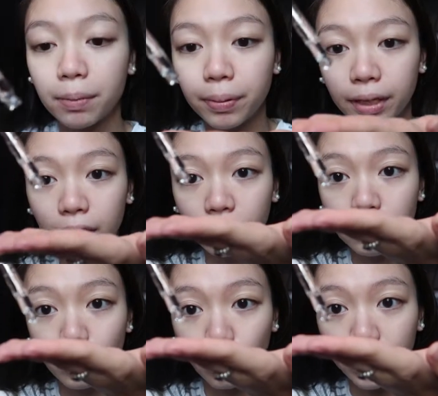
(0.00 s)
gonna put a
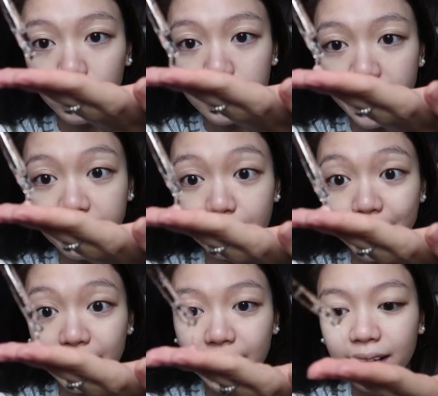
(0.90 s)
little more because I've
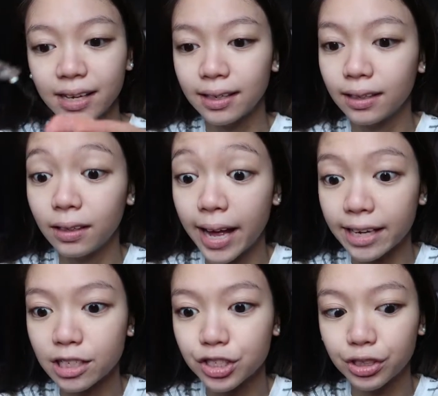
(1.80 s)
been a little
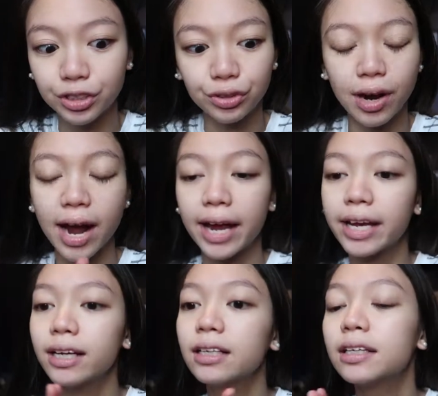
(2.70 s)
extra
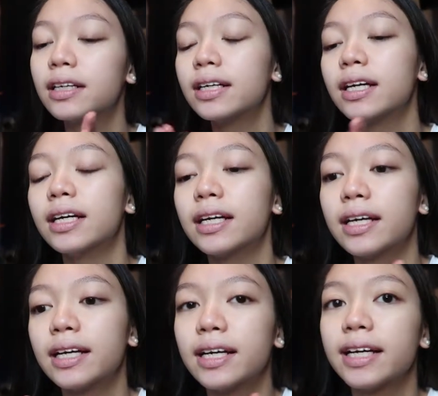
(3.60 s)
dry.
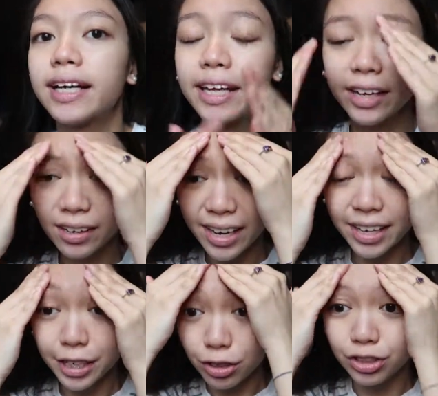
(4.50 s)
Here
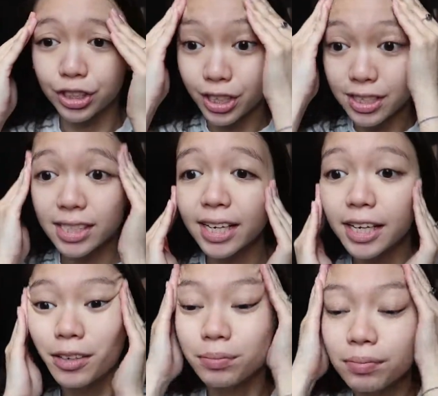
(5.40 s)
in New
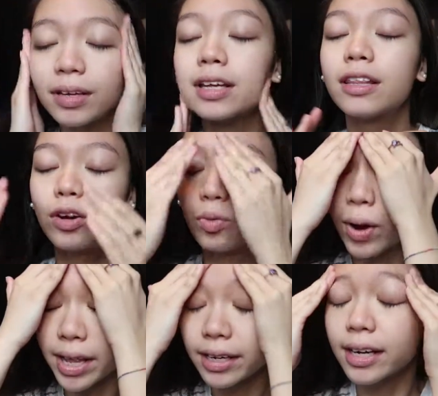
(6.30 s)
Jersey, the
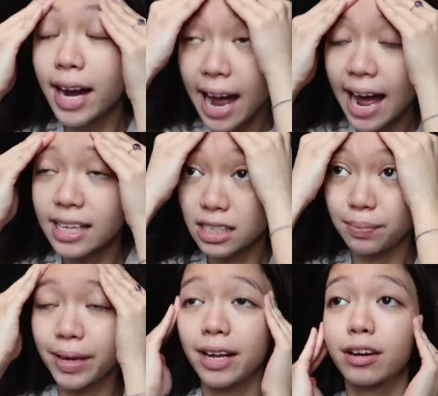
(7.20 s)
weather has
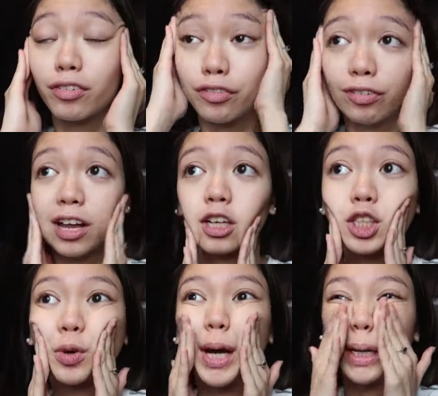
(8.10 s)
been
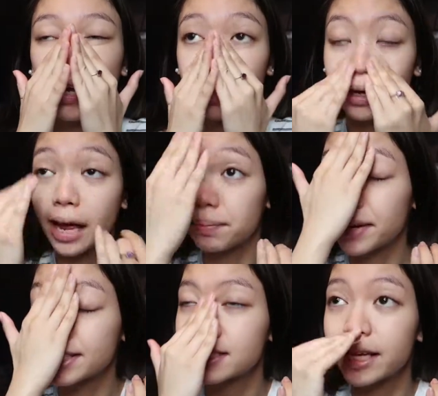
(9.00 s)
fluctuating and
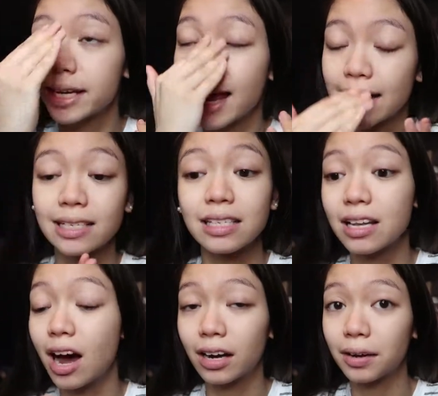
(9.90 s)
my skin has
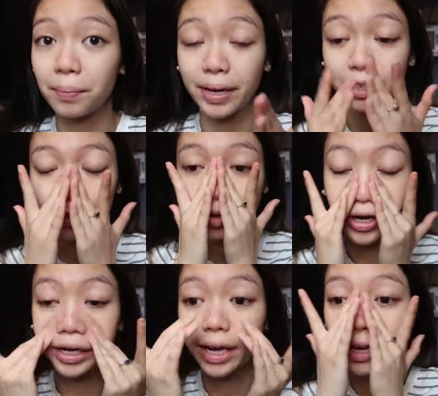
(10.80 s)
not been
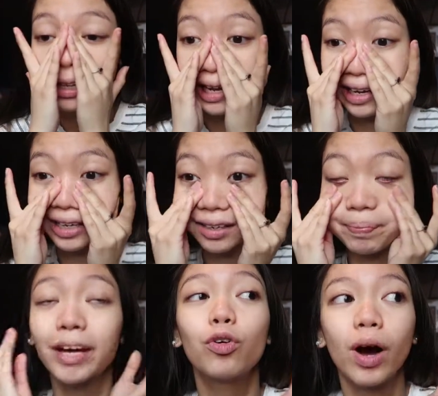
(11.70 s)
enjoying it. Like,
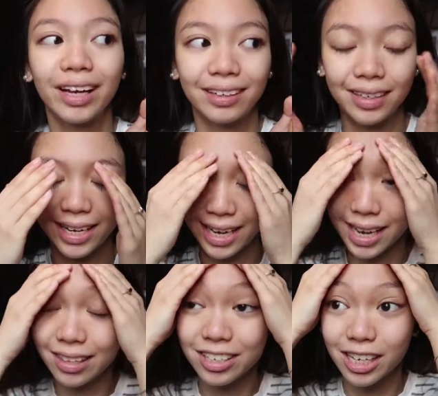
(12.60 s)
pick one.
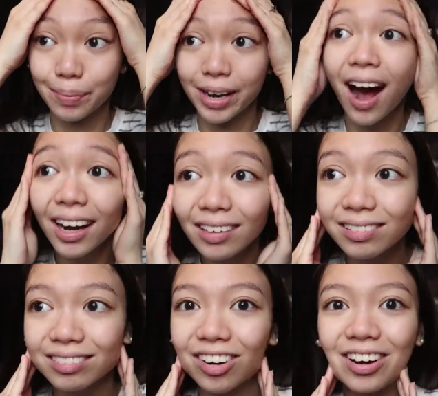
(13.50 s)
Either it's gonna be hot
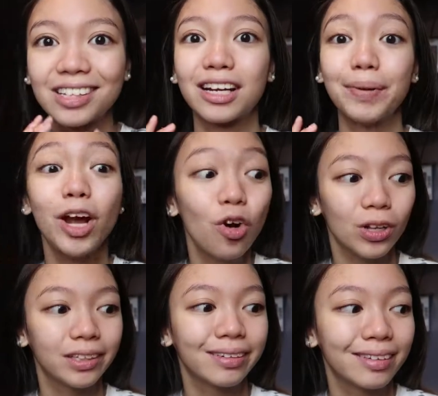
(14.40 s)
or it's gonna be cold.